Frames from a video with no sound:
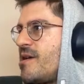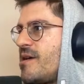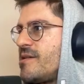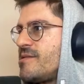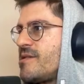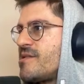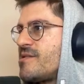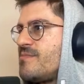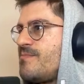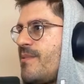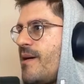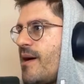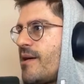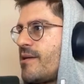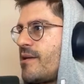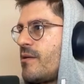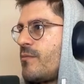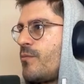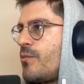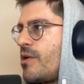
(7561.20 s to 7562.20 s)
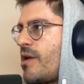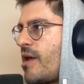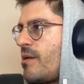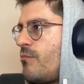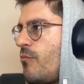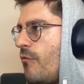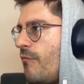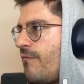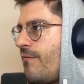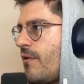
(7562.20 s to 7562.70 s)
as expected. We can
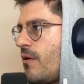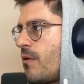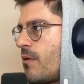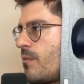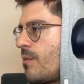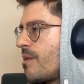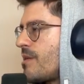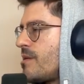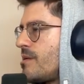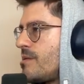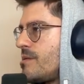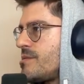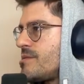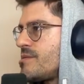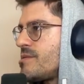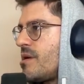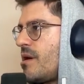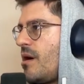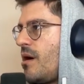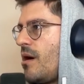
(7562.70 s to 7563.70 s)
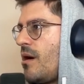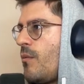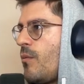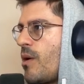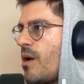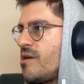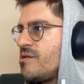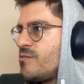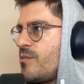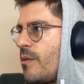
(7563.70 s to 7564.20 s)
move forward with this.
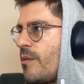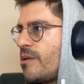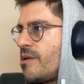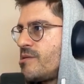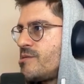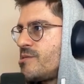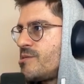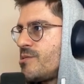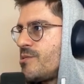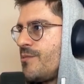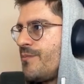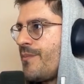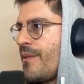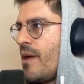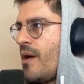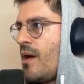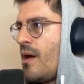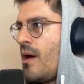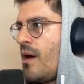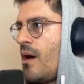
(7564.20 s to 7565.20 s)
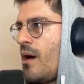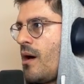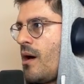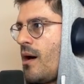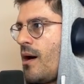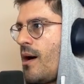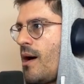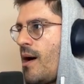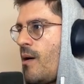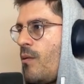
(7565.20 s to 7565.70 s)
What else do I want to do?
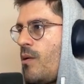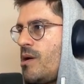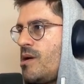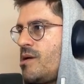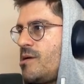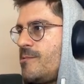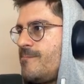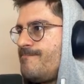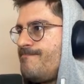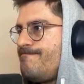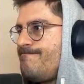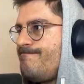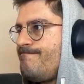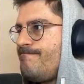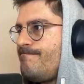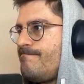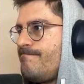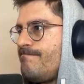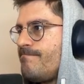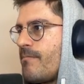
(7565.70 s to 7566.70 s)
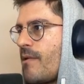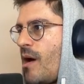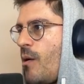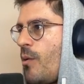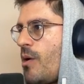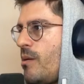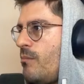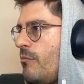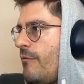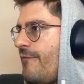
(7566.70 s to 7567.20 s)
I wanna
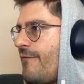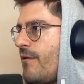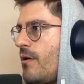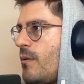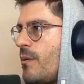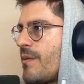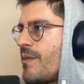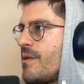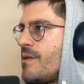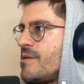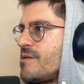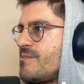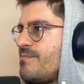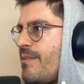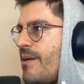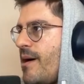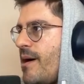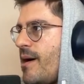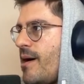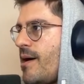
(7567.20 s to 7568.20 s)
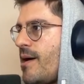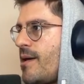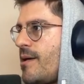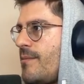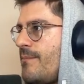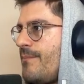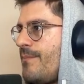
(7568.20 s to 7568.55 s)
move forward with this by